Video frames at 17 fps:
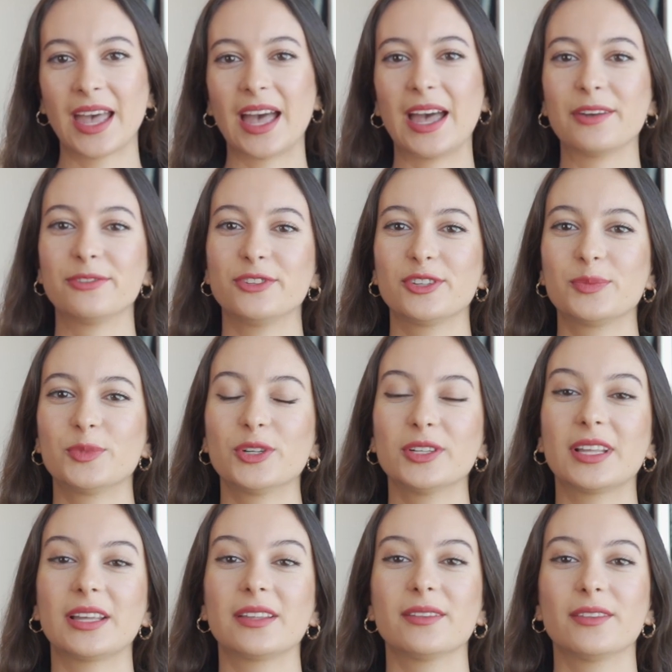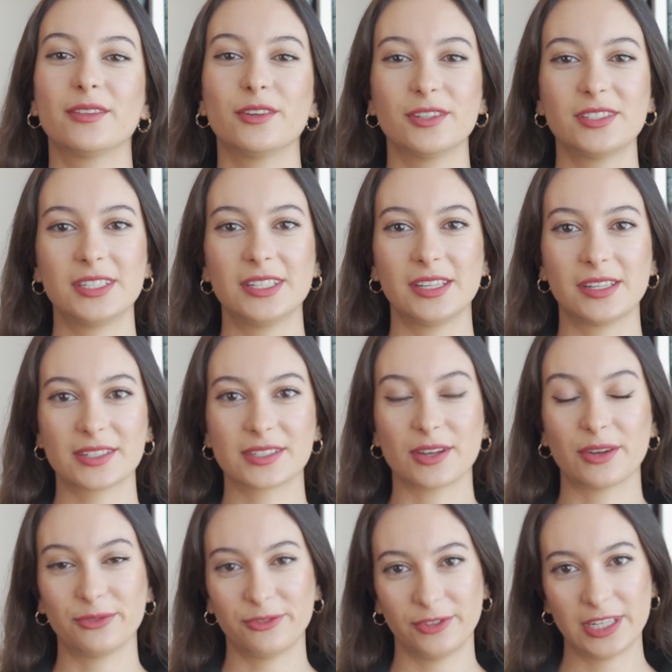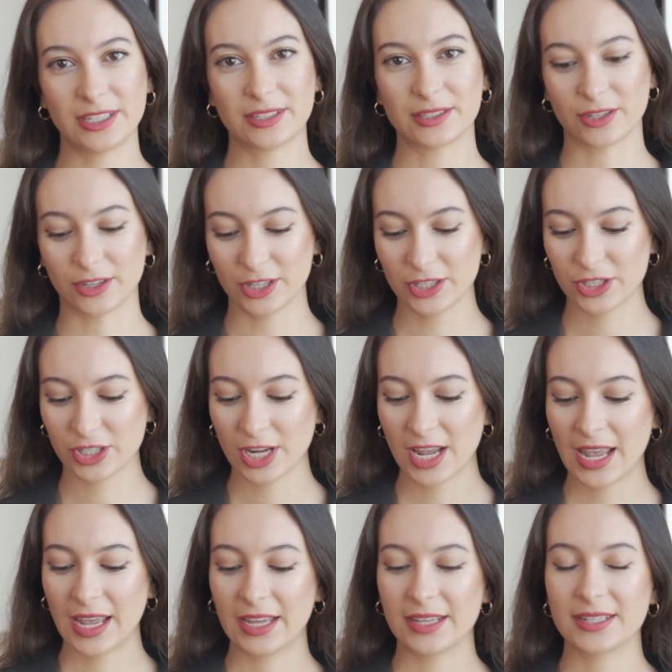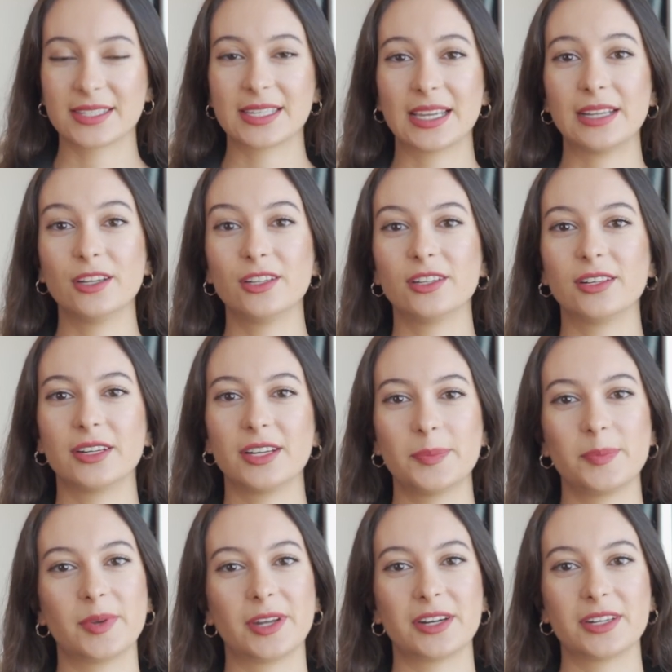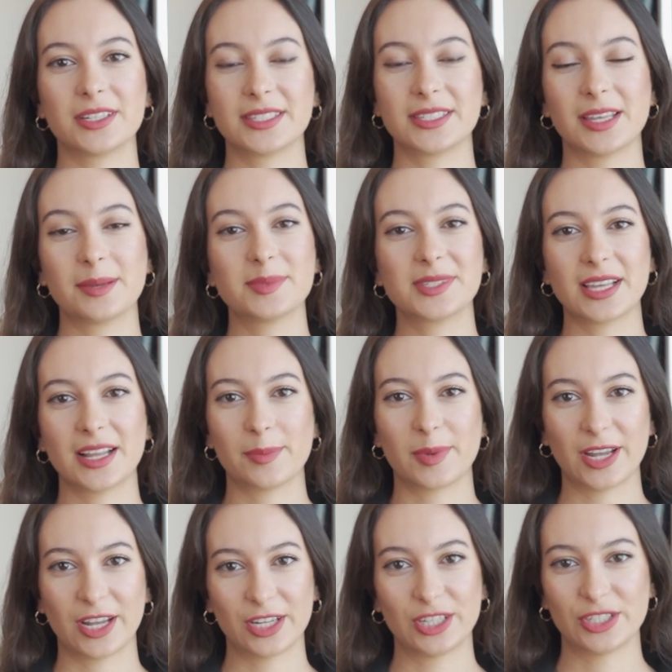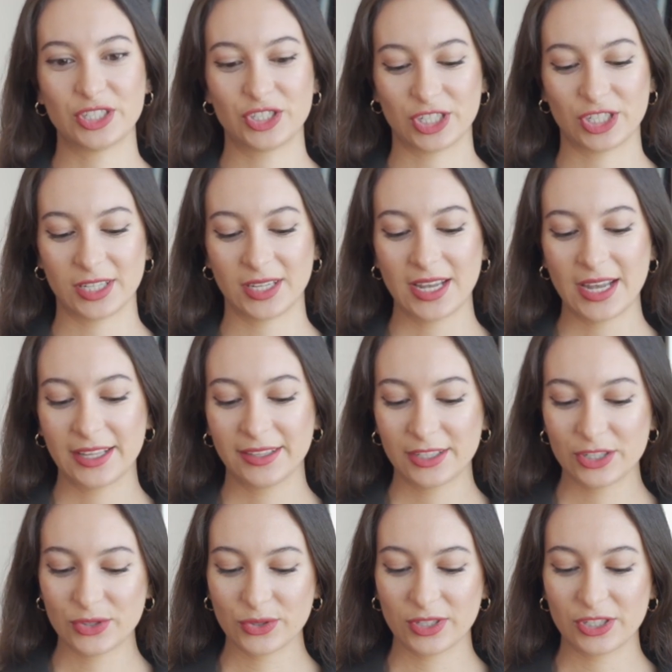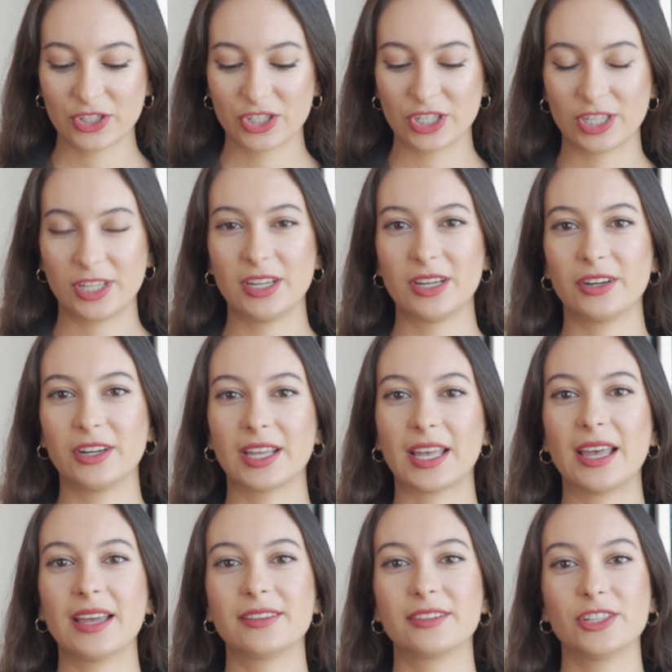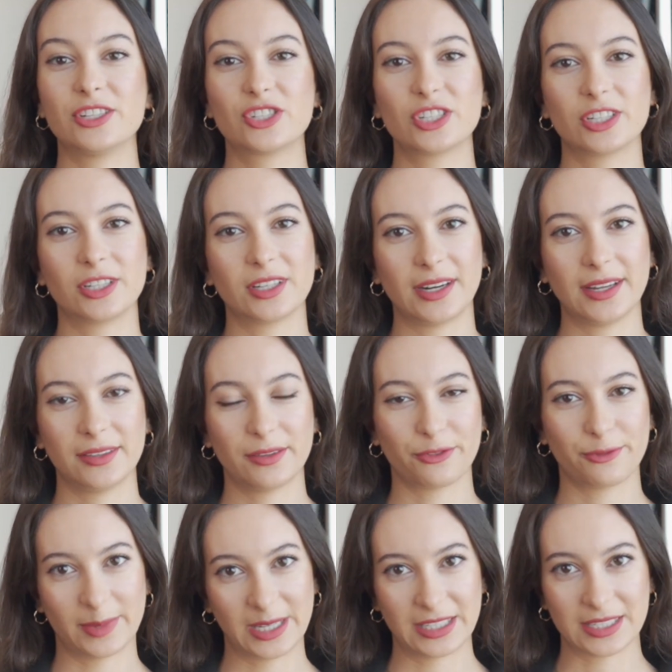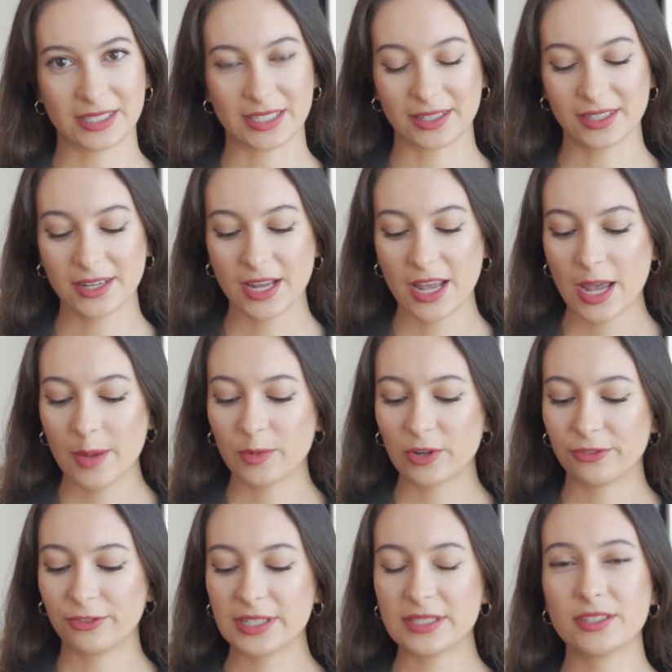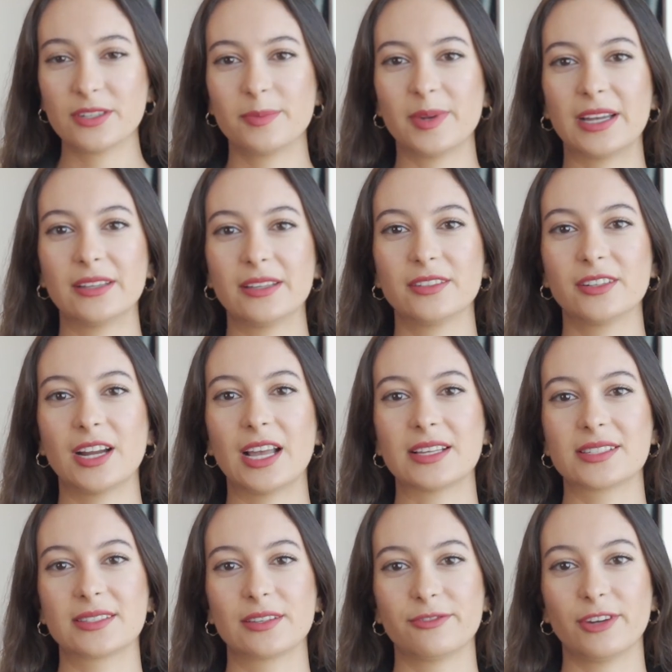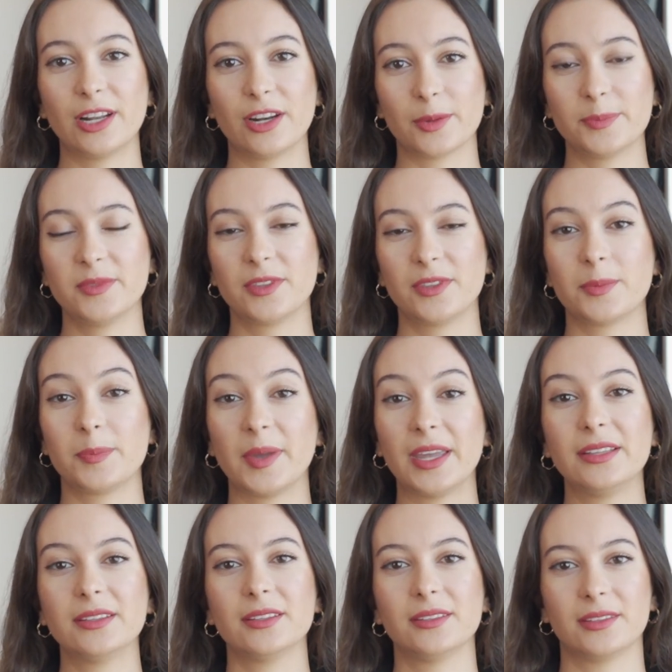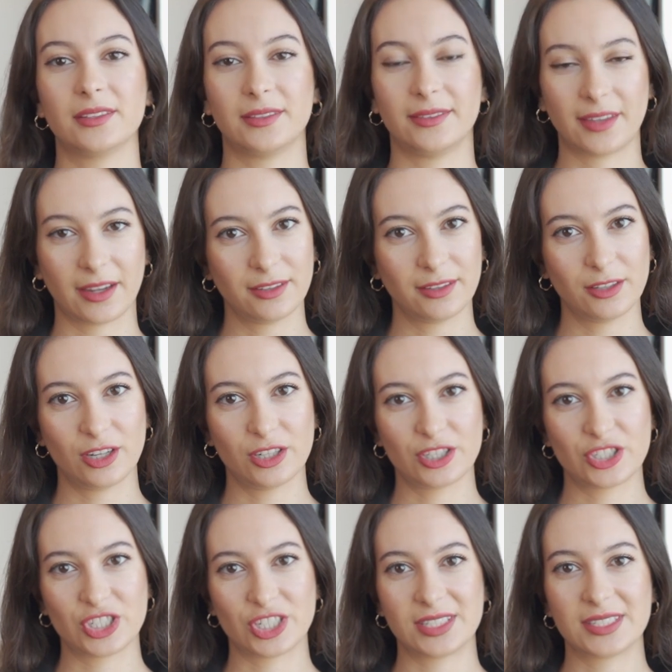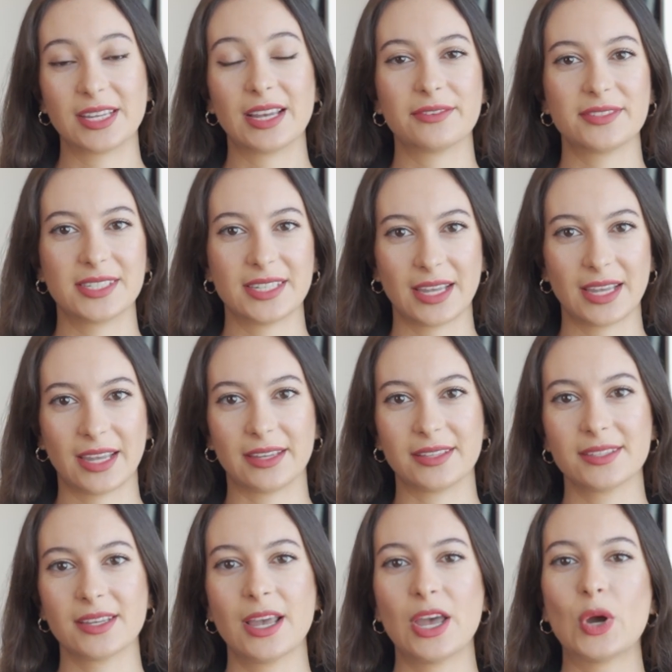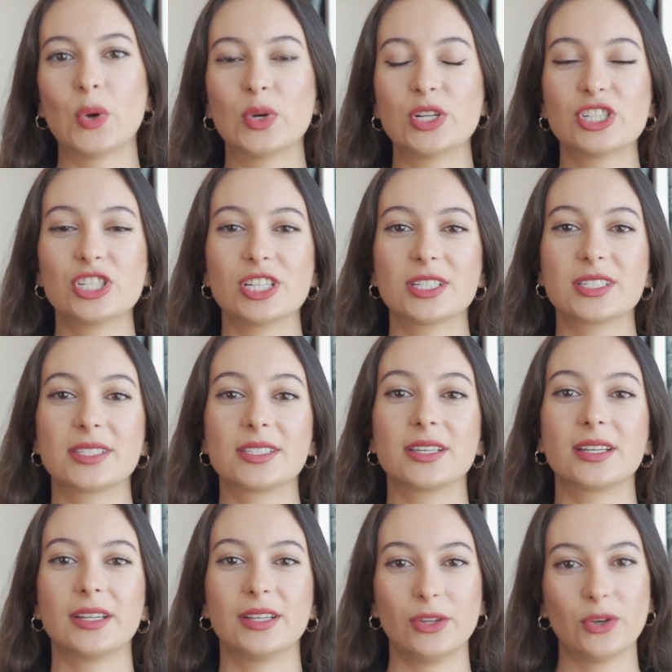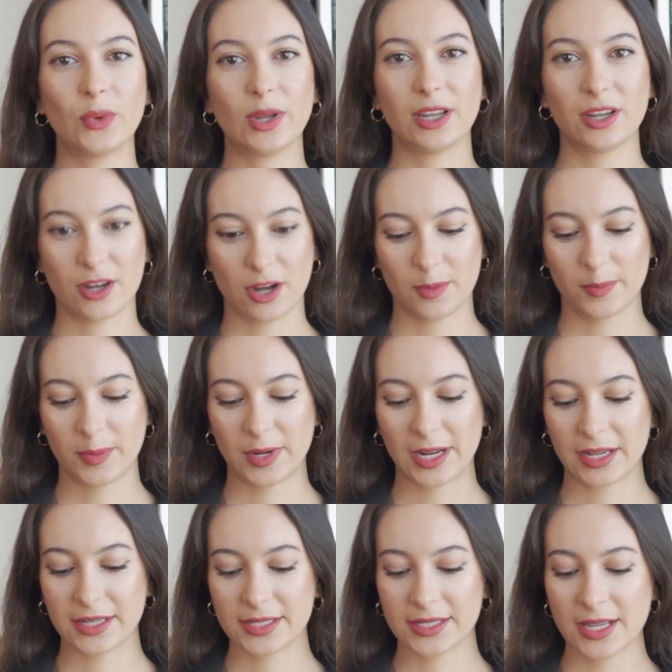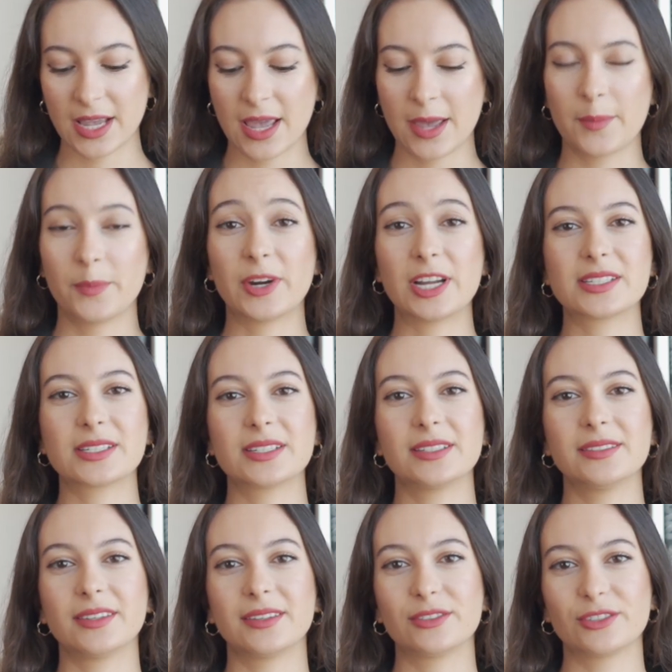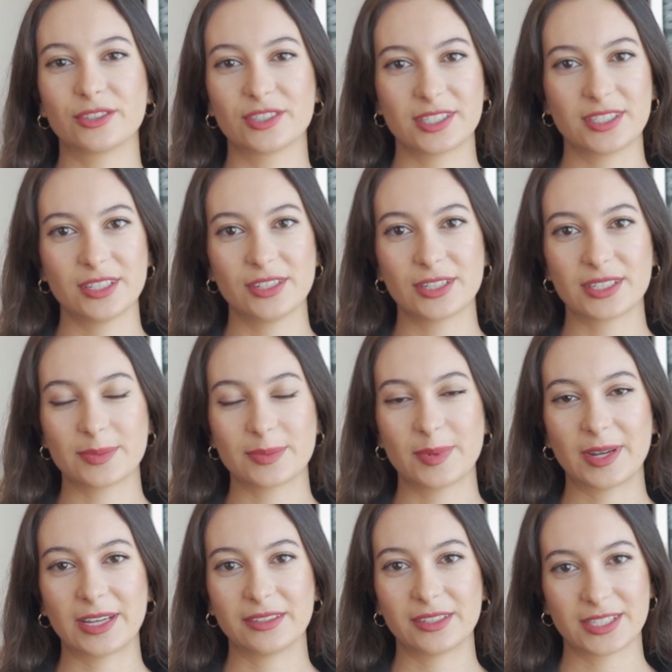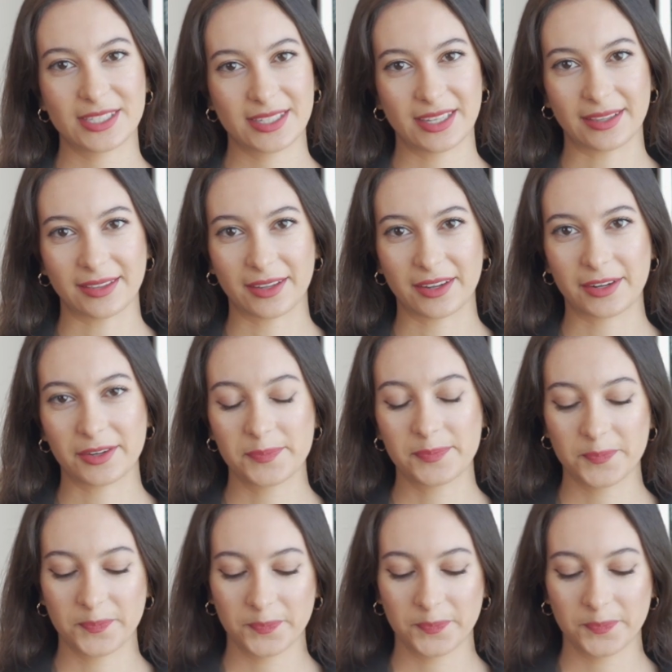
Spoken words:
After more than 30 years of research in cellular repair, stem cell biology, tissue engineering, and regenerative medicine, Professor Bader has developed the patented technology TFC8, which is the renewing complex present in Augustinus Bader skincare.